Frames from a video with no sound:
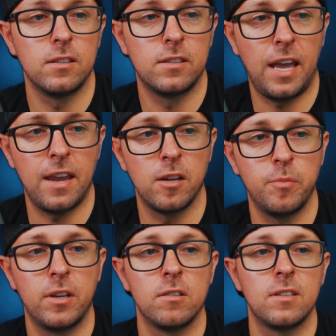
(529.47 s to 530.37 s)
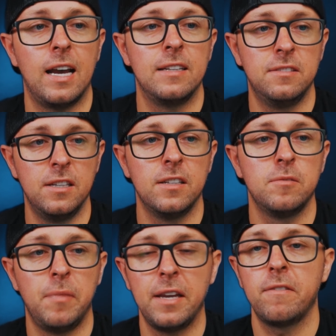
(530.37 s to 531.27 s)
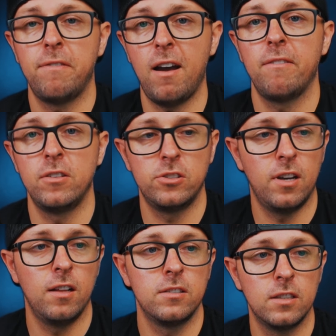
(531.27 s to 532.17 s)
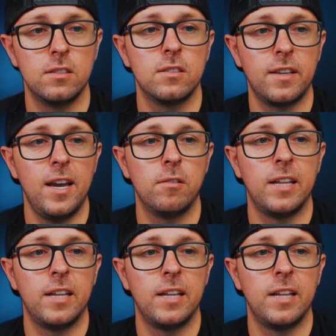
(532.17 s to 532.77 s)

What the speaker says: gain because I did make $500 on this account.